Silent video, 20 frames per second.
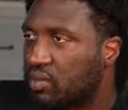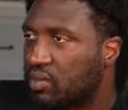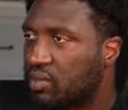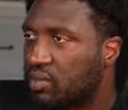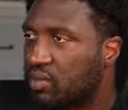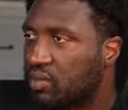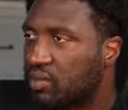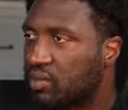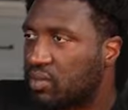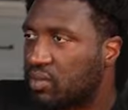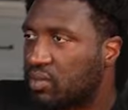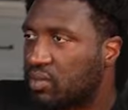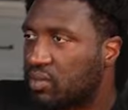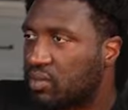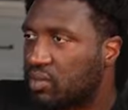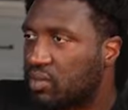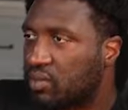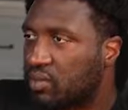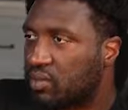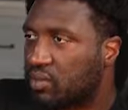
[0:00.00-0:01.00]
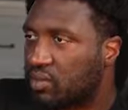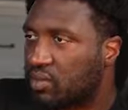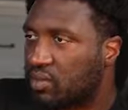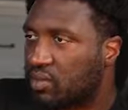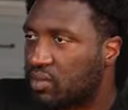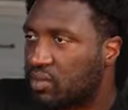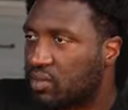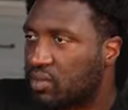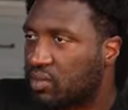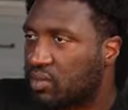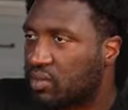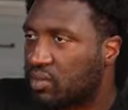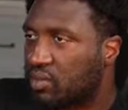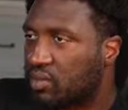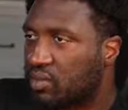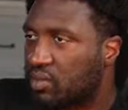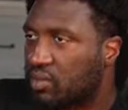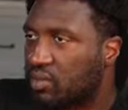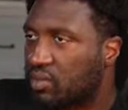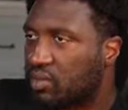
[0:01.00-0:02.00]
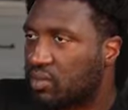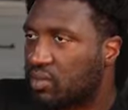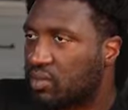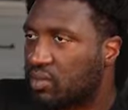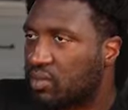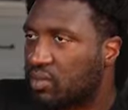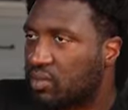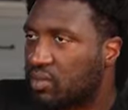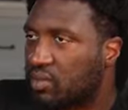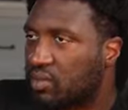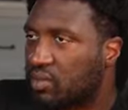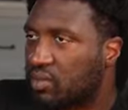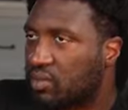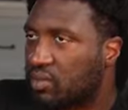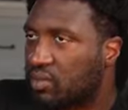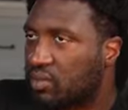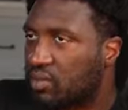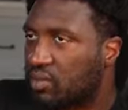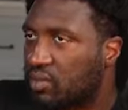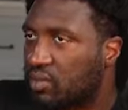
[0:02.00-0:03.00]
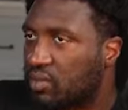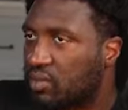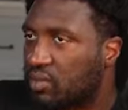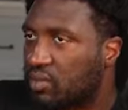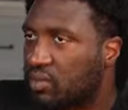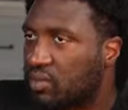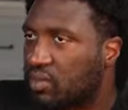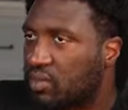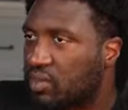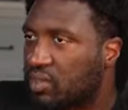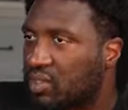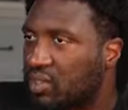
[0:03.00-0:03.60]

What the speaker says: Nobody speaks.